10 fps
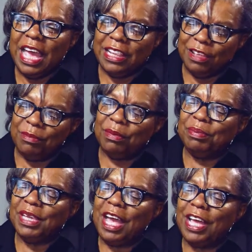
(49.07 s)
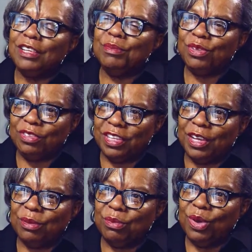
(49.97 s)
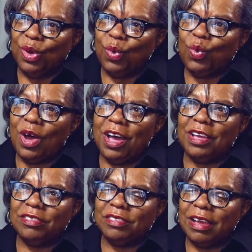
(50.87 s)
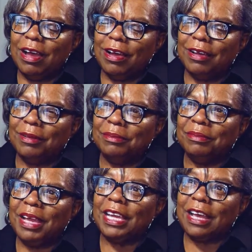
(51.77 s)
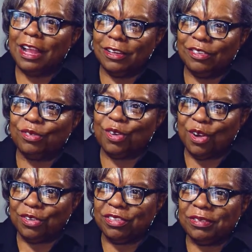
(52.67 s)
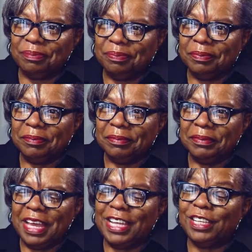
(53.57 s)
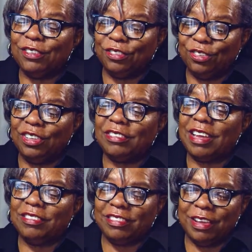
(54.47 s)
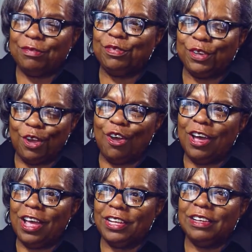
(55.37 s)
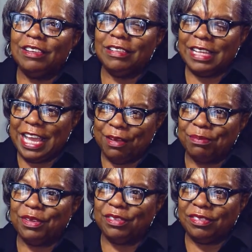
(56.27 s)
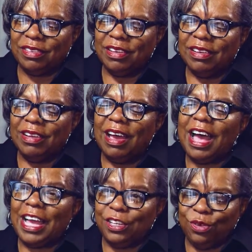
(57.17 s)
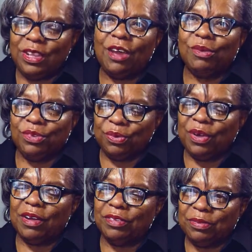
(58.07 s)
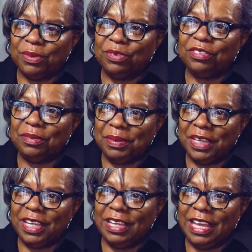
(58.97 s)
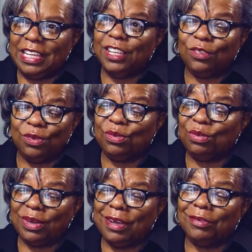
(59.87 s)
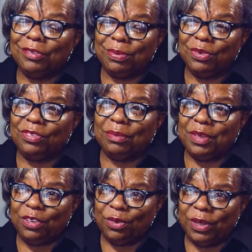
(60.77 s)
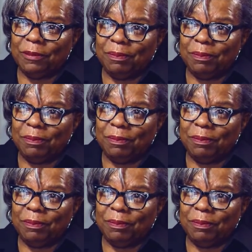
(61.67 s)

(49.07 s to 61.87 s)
And then behind the museum was um, a college of art. And as soon as I stepped foot on the campus, I knew that was where I was supposed to be, and this was what I was supposed to be doing.